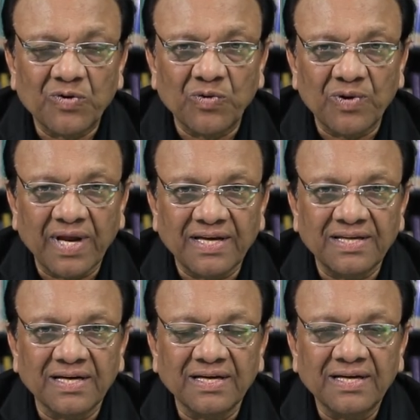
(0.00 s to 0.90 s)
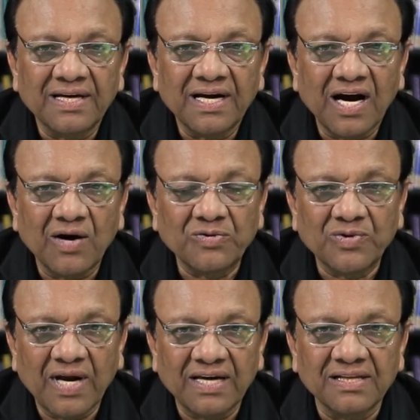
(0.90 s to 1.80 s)
whole idea how
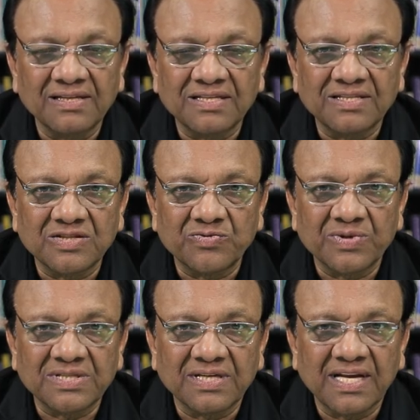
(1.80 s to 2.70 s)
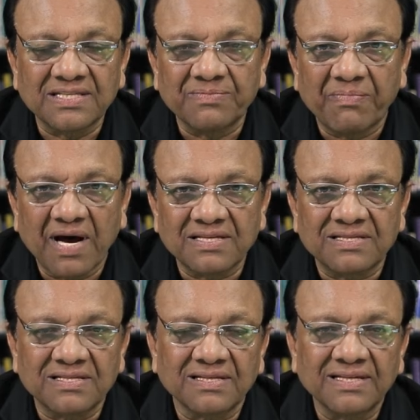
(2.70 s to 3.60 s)
to handle this situation as a
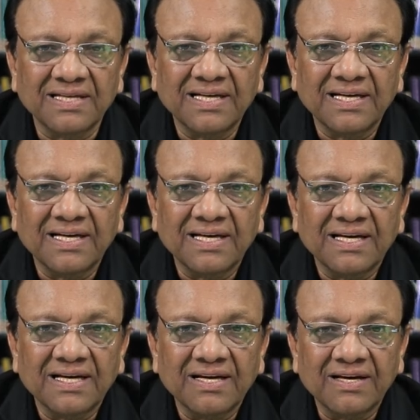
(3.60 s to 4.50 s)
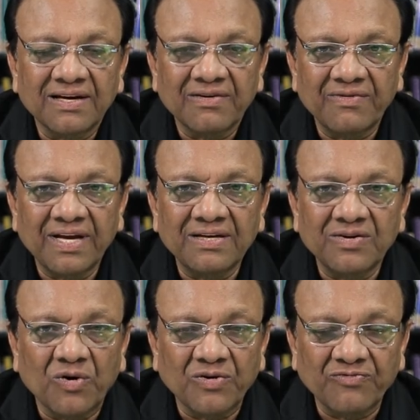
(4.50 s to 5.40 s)
master
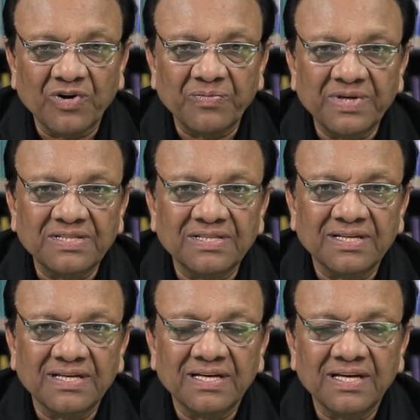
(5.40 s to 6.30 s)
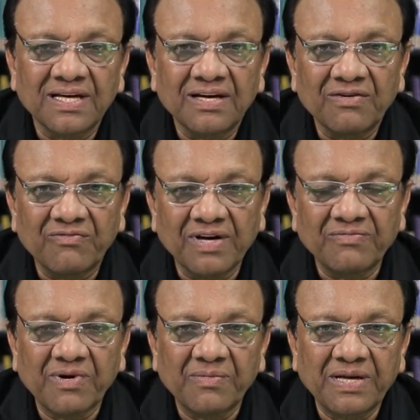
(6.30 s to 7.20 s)
when, God forbids,
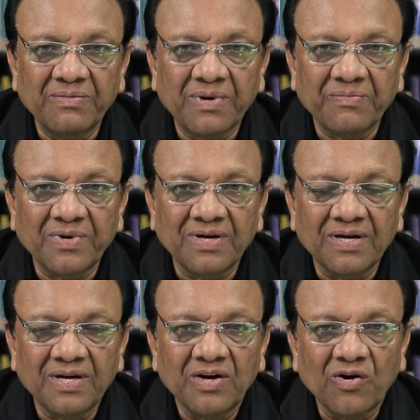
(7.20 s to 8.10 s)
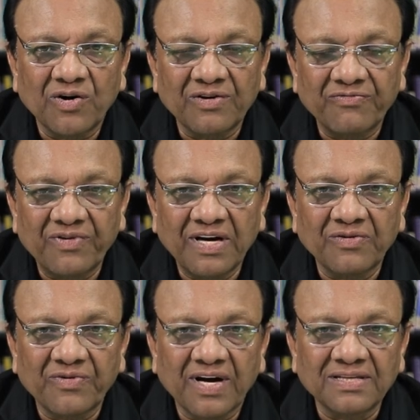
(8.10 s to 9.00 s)
one family member or a friend
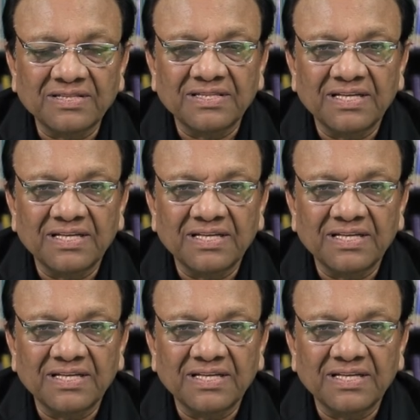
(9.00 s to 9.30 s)
of ours